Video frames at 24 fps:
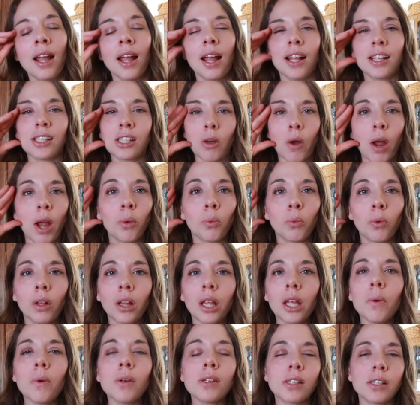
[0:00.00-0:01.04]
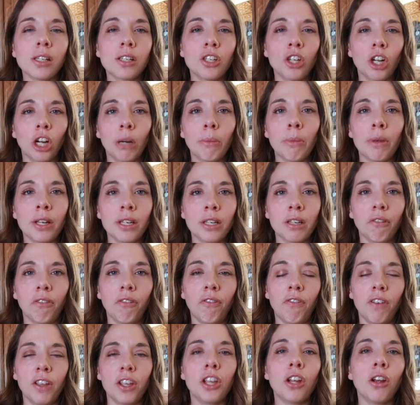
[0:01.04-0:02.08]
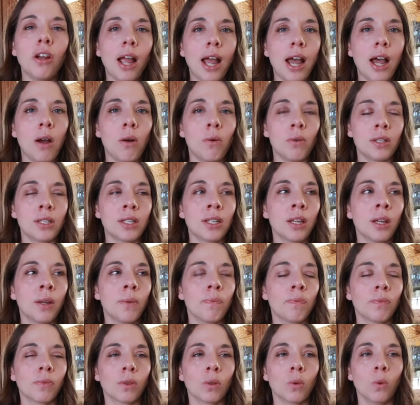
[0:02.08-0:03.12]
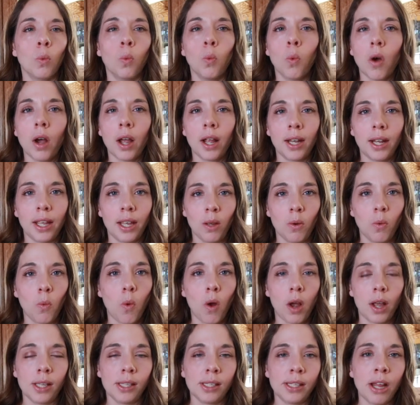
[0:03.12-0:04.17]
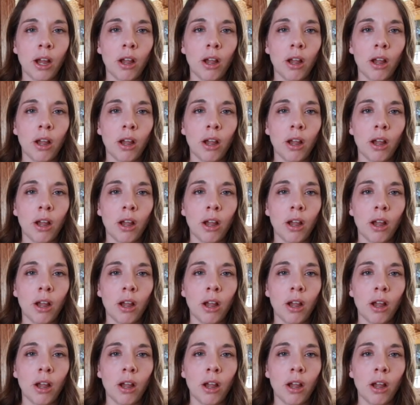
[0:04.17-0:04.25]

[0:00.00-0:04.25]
And so I really was determined to figure out what it was.